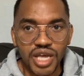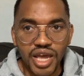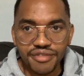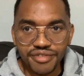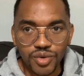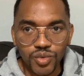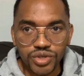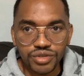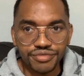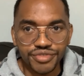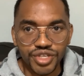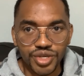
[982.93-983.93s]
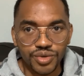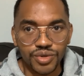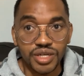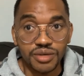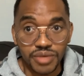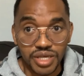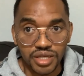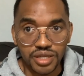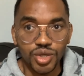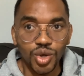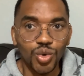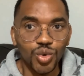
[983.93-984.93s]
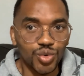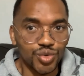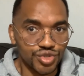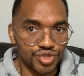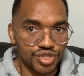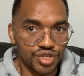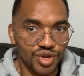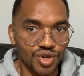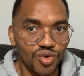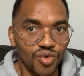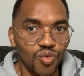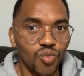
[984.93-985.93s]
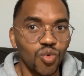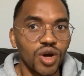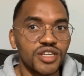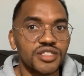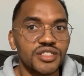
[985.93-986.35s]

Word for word: every one of you and me knows what